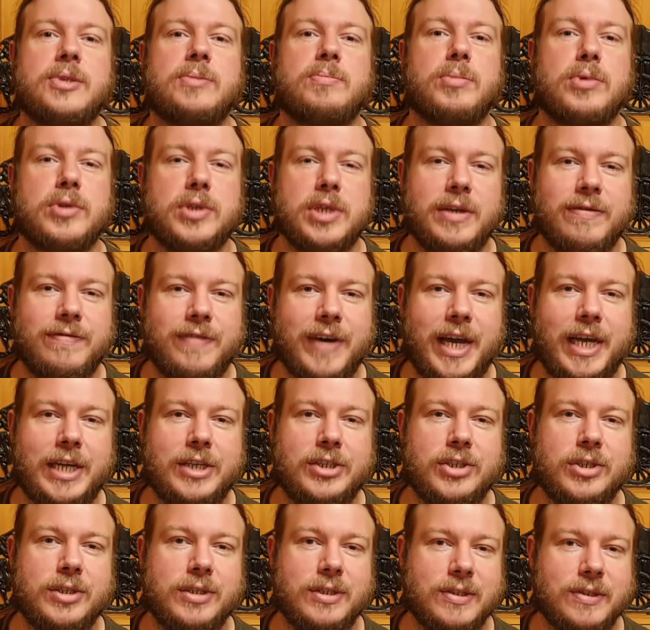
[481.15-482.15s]

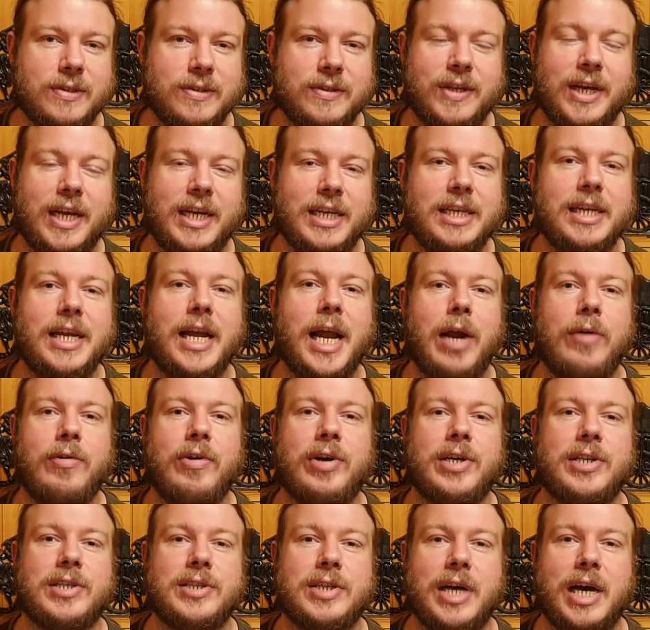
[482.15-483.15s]
motivations that
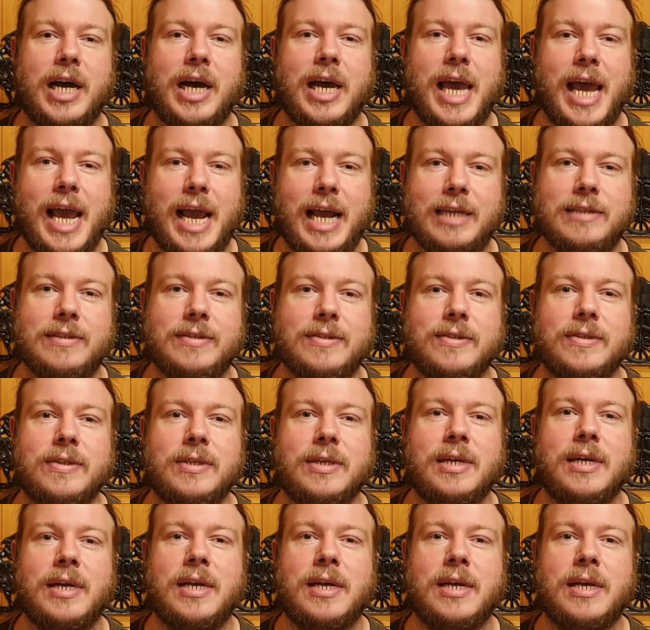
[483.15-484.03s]
character has.